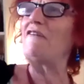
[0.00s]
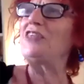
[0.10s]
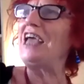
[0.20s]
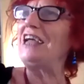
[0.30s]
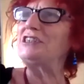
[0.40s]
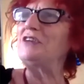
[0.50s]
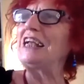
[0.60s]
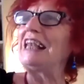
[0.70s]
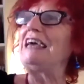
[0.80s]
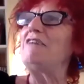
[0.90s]
the edge of the
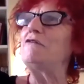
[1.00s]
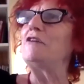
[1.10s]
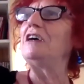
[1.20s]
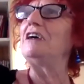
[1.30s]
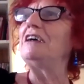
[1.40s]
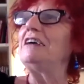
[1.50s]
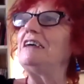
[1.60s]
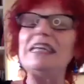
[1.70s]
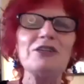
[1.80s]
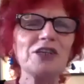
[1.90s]
cliff
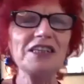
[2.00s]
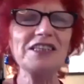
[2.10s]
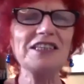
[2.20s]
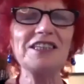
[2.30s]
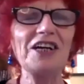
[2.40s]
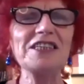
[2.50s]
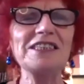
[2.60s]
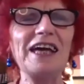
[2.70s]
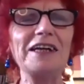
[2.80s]
into the sunset.